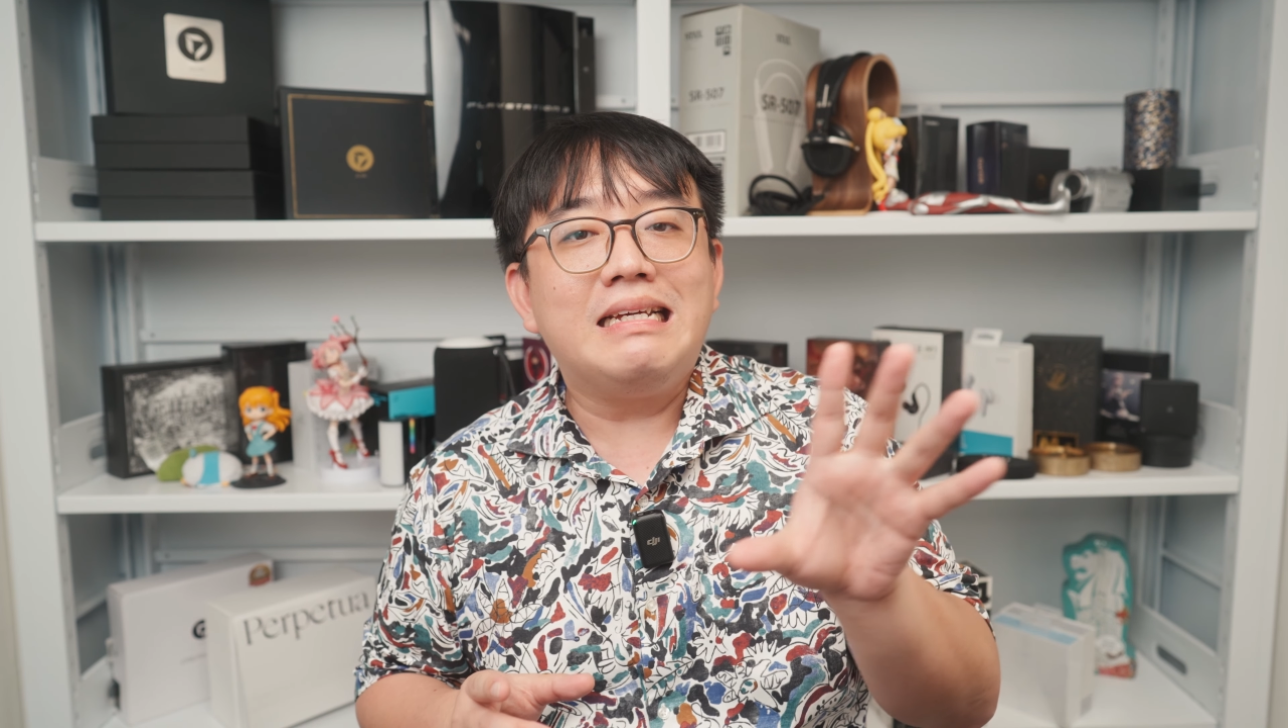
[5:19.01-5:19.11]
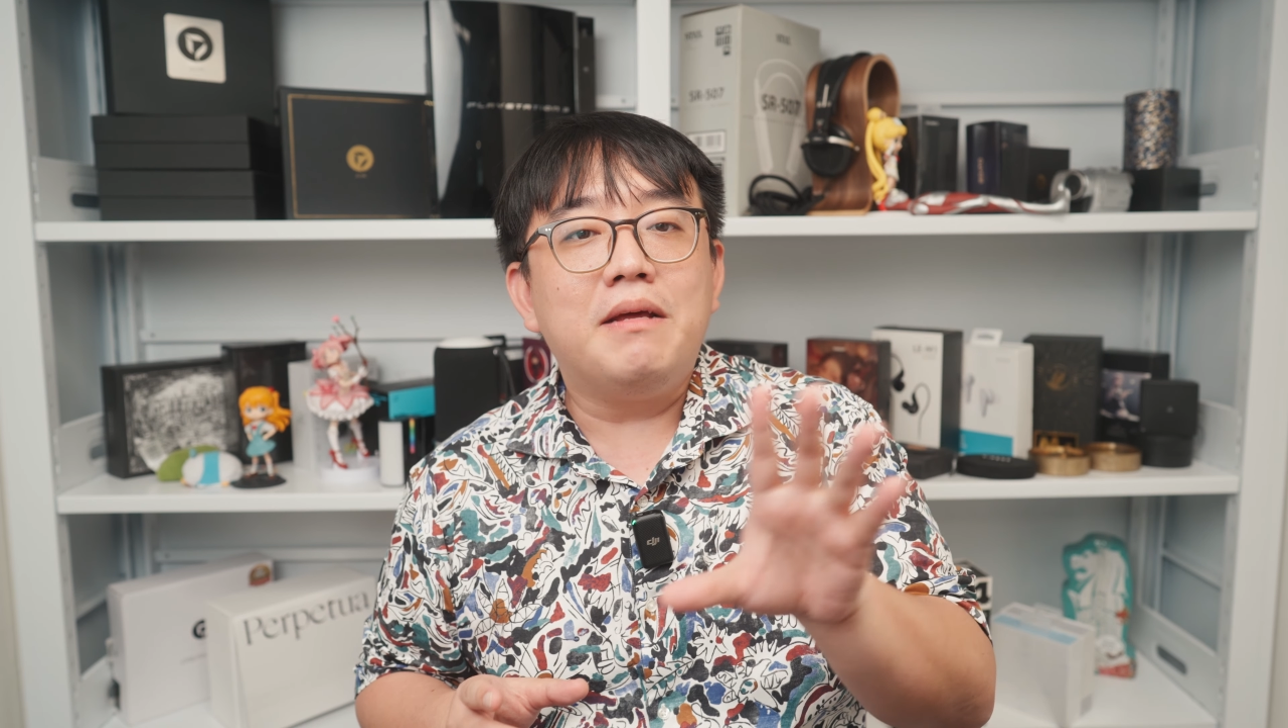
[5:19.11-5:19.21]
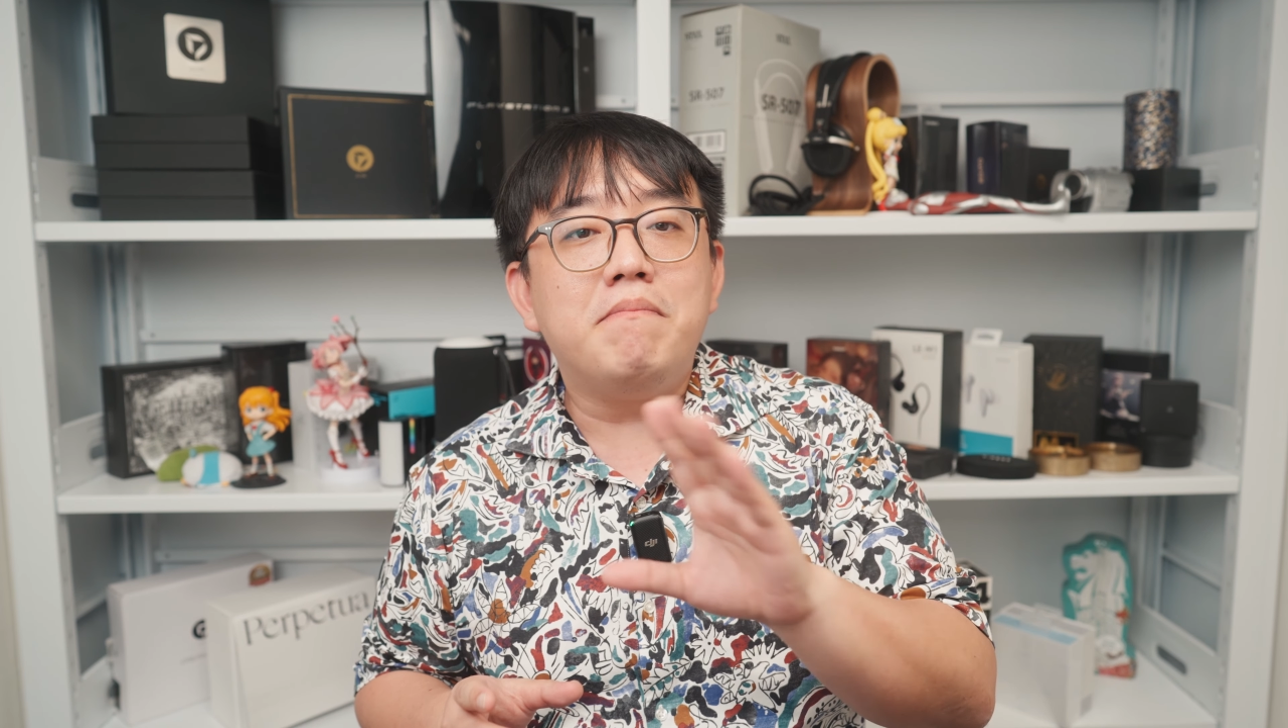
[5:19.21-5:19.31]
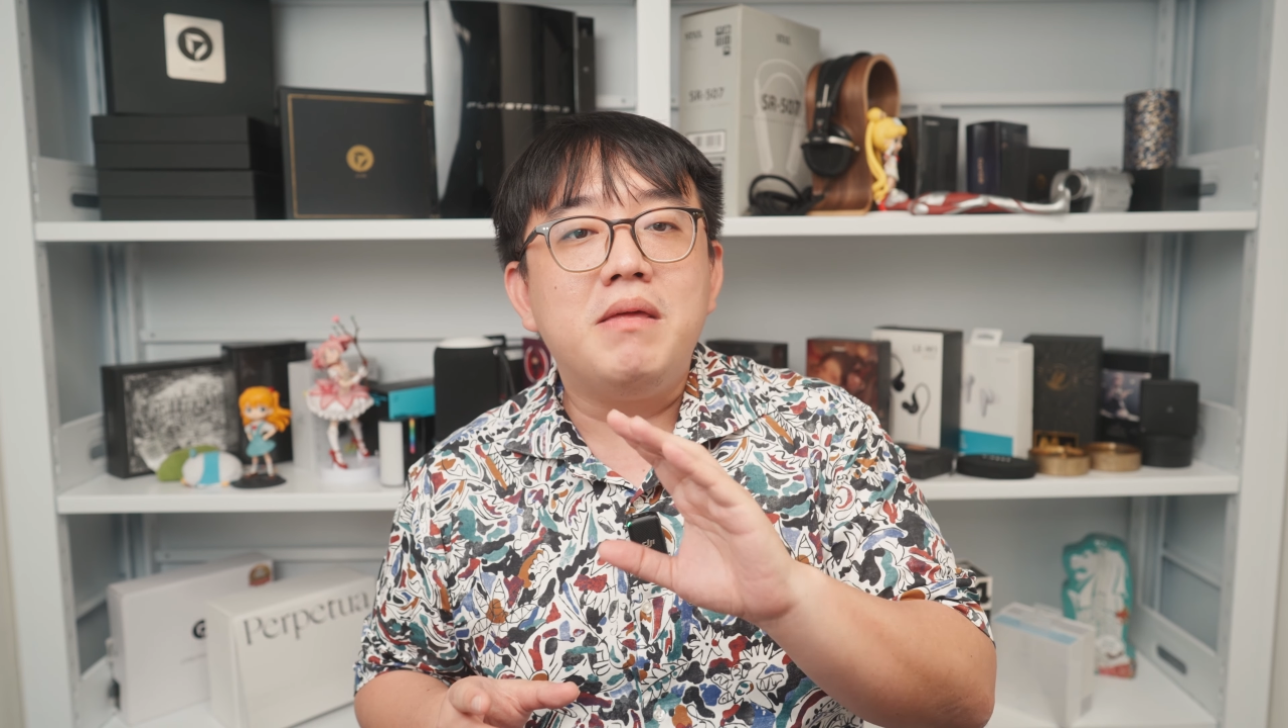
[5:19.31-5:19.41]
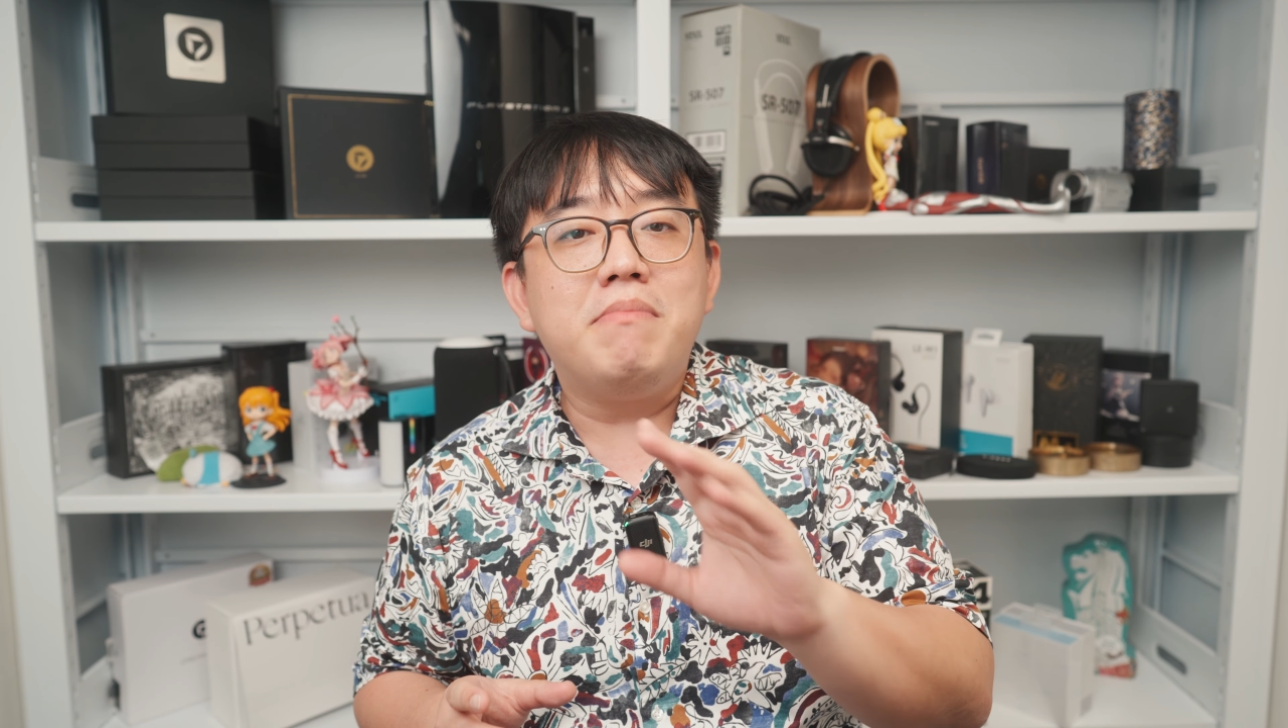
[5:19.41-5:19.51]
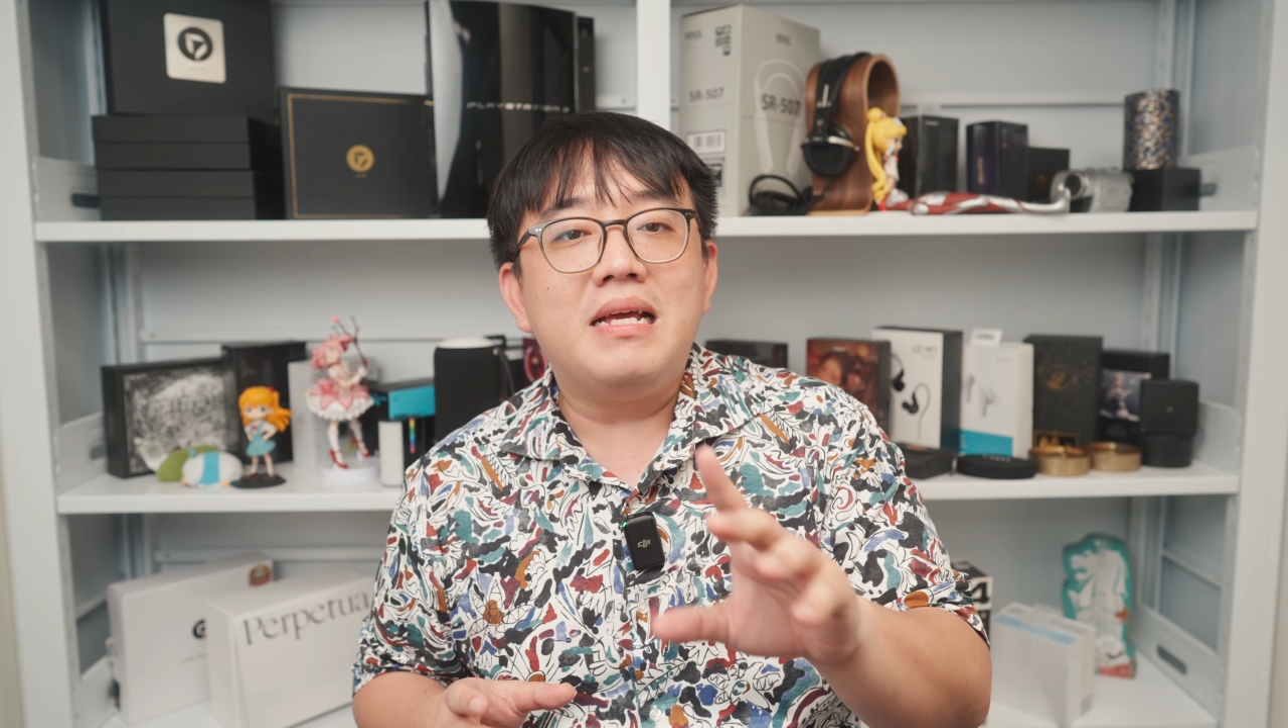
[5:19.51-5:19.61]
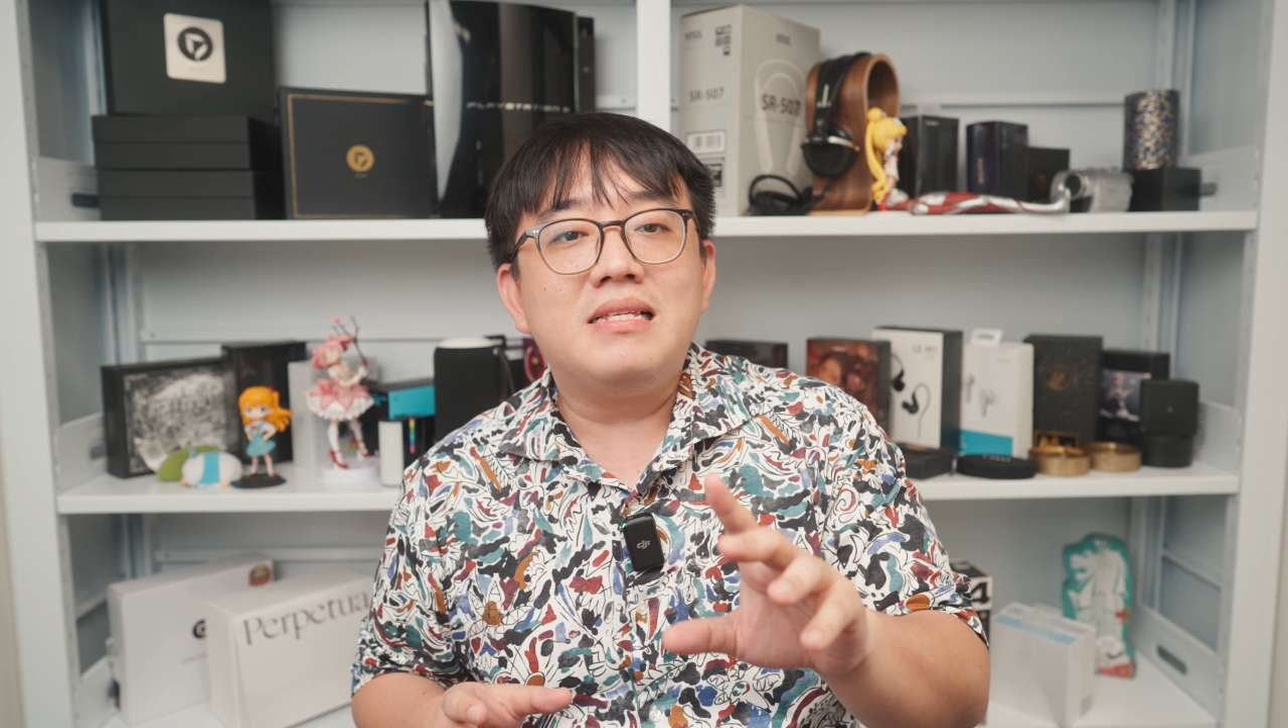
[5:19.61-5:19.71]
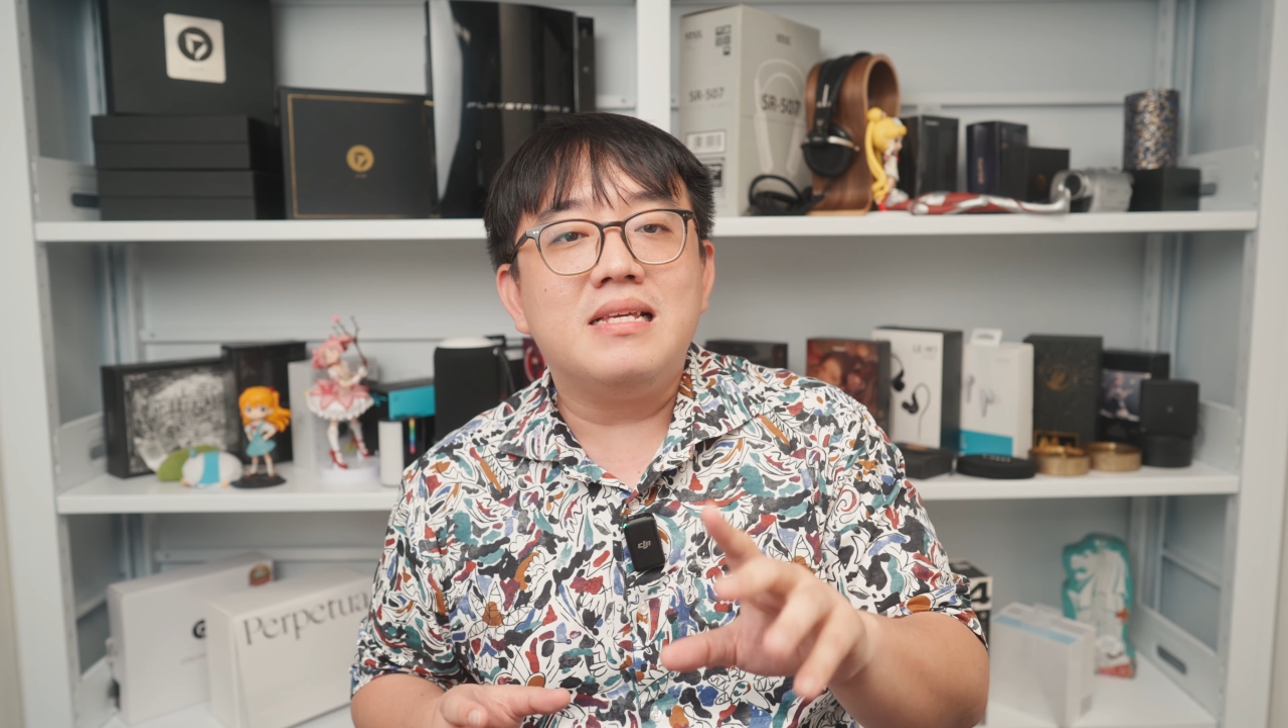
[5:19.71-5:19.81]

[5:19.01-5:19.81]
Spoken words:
the mid-bass